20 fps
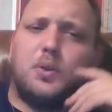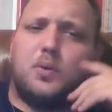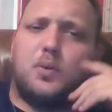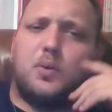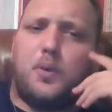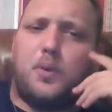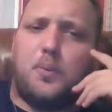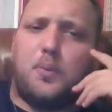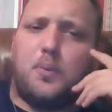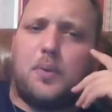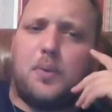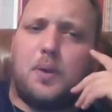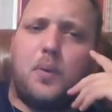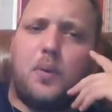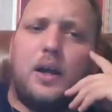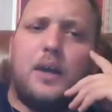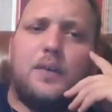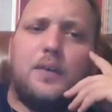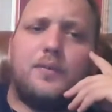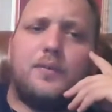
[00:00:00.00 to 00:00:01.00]
with my
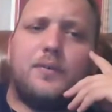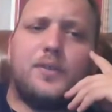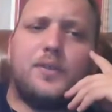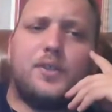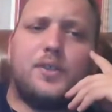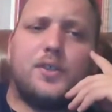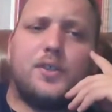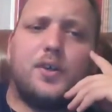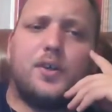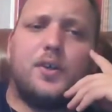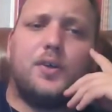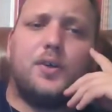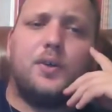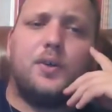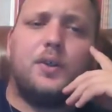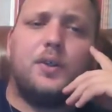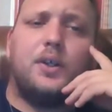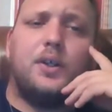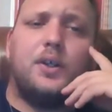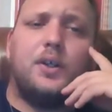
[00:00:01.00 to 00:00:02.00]
wife, so
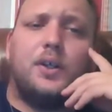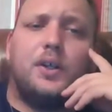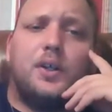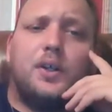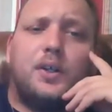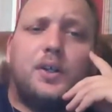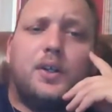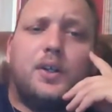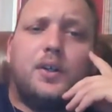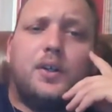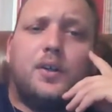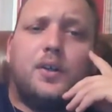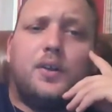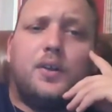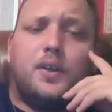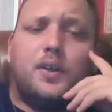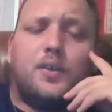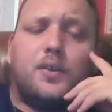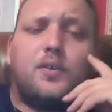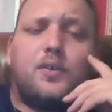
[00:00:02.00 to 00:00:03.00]
the
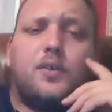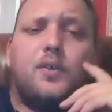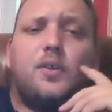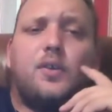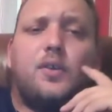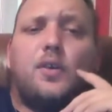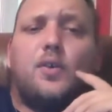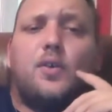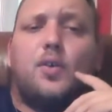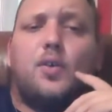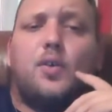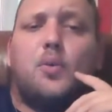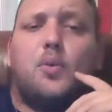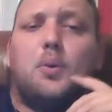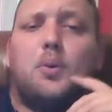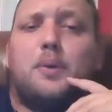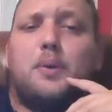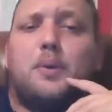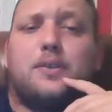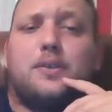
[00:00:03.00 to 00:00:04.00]
Chromebook
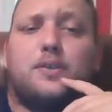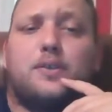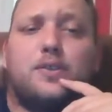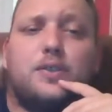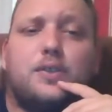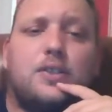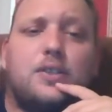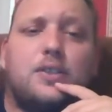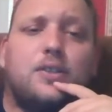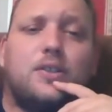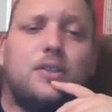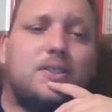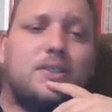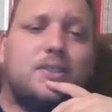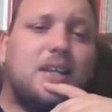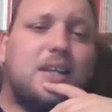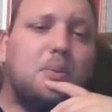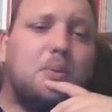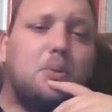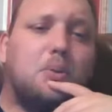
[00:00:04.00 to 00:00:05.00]
Pixel stays
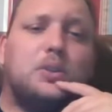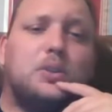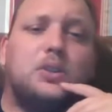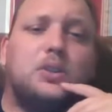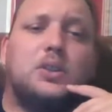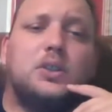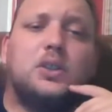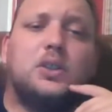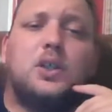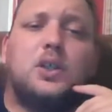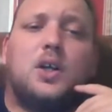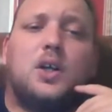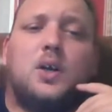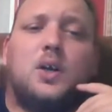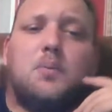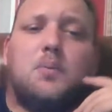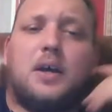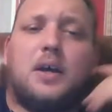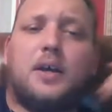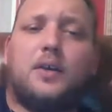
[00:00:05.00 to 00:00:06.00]
unstable.
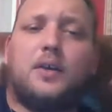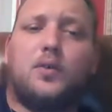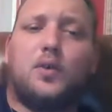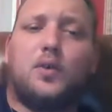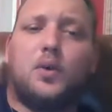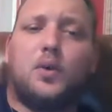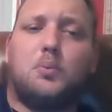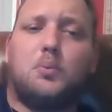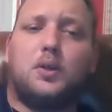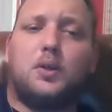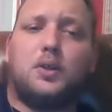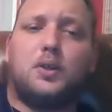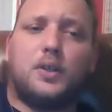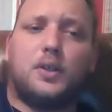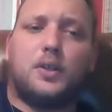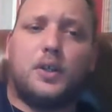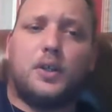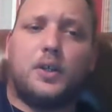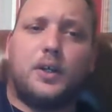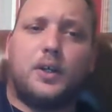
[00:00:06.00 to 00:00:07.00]
My
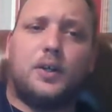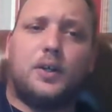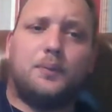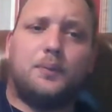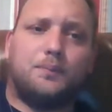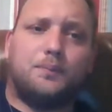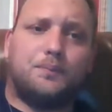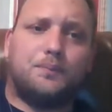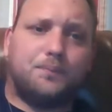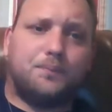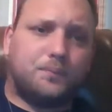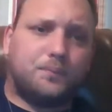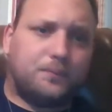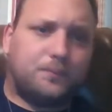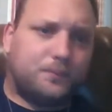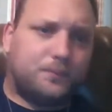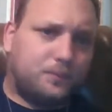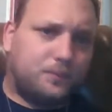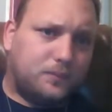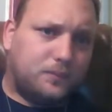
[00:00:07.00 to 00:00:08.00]
Chromebook,
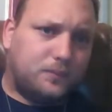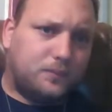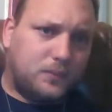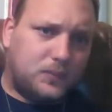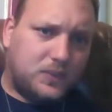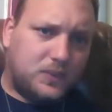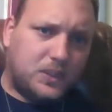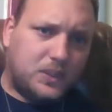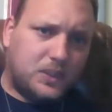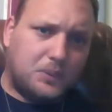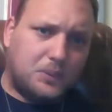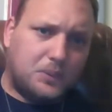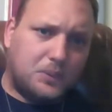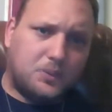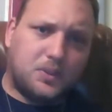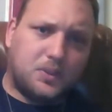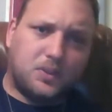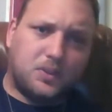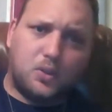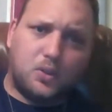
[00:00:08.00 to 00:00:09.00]
Samsung
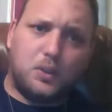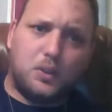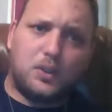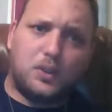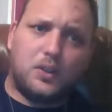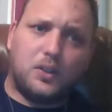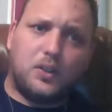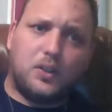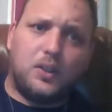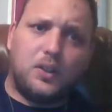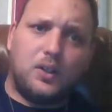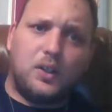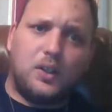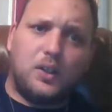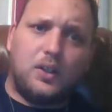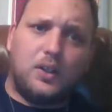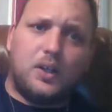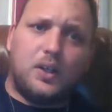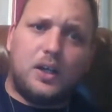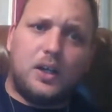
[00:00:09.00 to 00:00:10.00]
Chromebook,
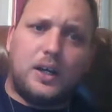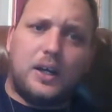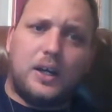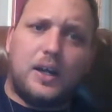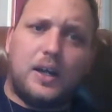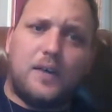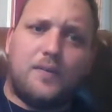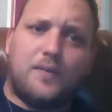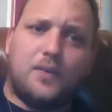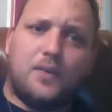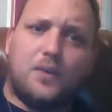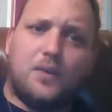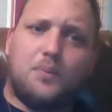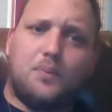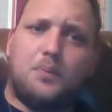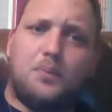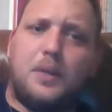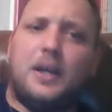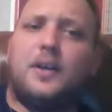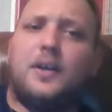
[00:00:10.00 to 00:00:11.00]
I have on
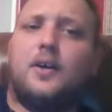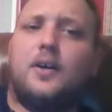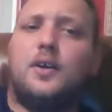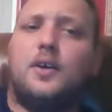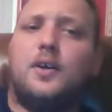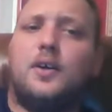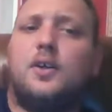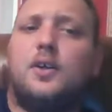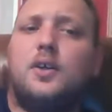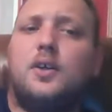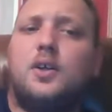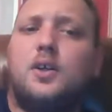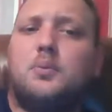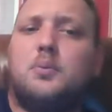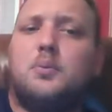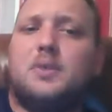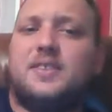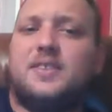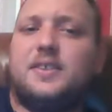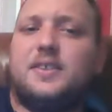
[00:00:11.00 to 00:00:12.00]
beta. My
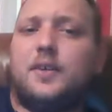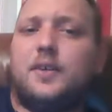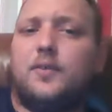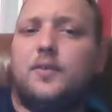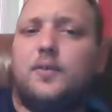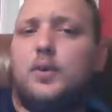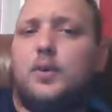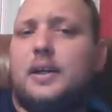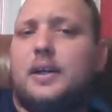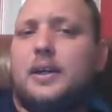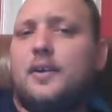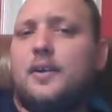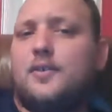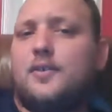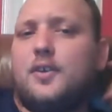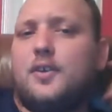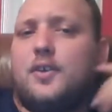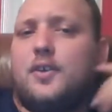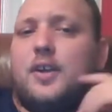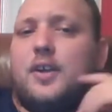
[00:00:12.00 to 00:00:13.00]
CR48 is
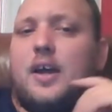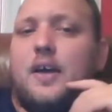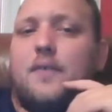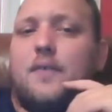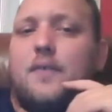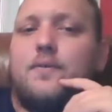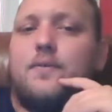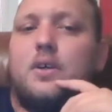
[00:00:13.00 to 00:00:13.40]
on dev.